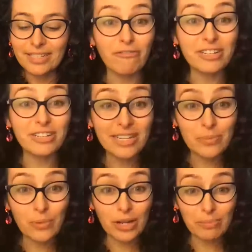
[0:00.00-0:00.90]
in
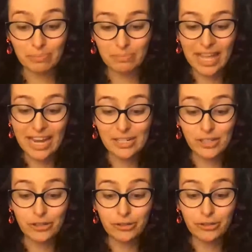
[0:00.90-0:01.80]
what I'm planning to
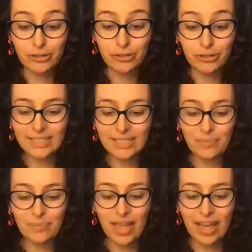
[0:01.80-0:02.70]
do,
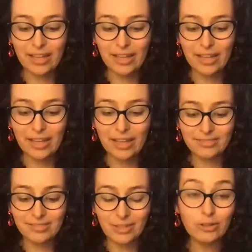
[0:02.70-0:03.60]
and
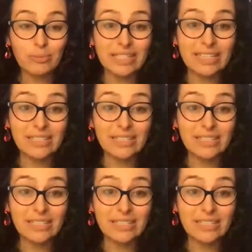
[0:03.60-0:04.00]
ultimately it's